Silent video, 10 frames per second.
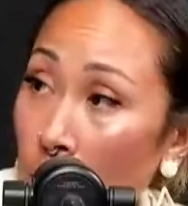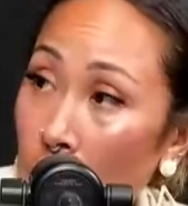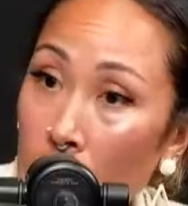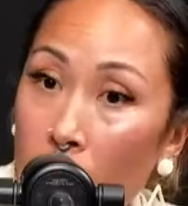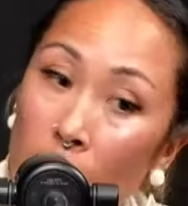
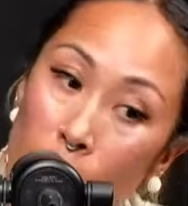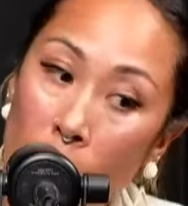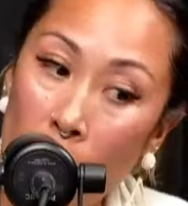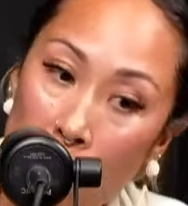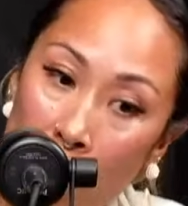if you
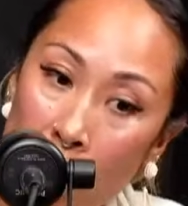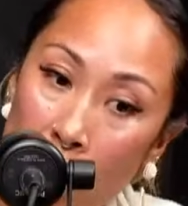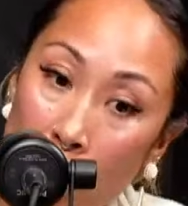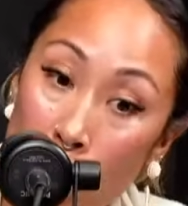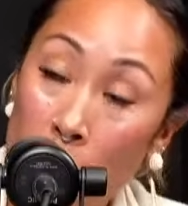got in the
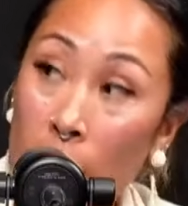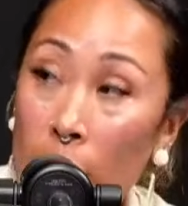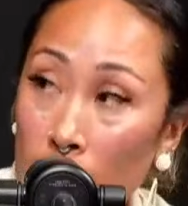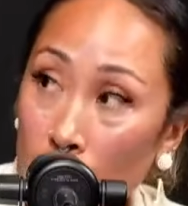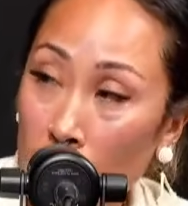beginning of
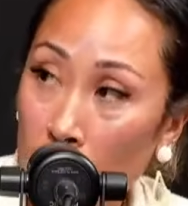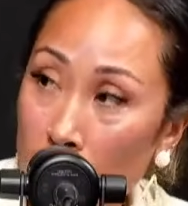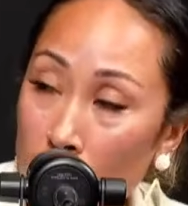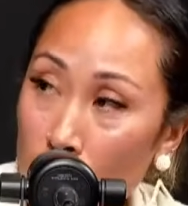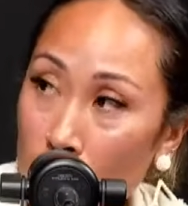the
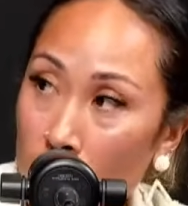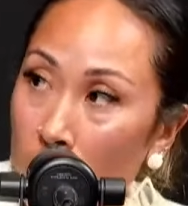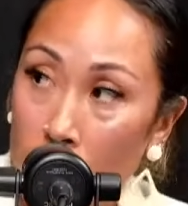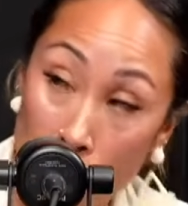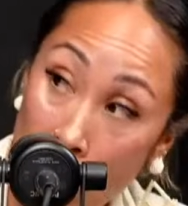release,
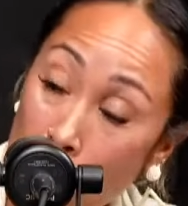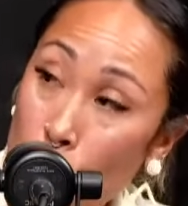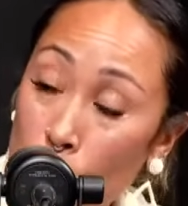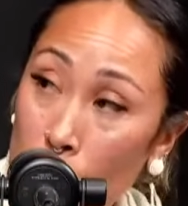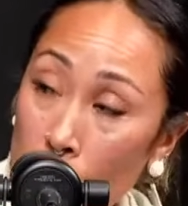you get a
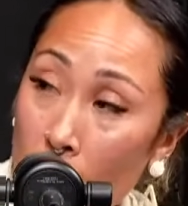certain price.